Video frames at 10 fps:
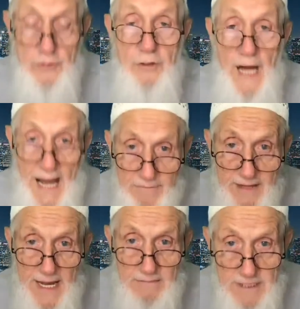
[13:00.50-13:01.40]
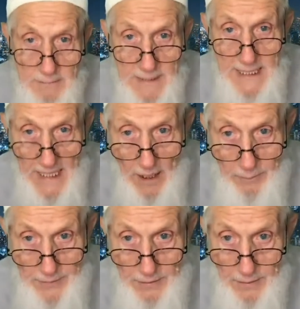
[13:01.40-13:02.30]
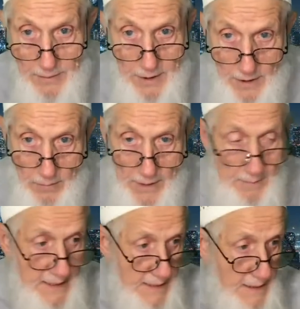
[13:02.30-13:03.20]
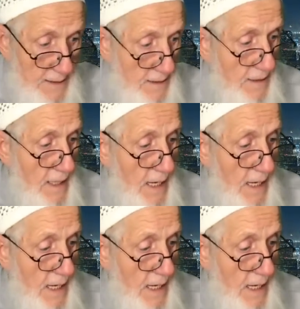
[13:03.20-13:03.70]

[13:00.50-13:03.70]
So you have to have somebody help you. You know what I mean?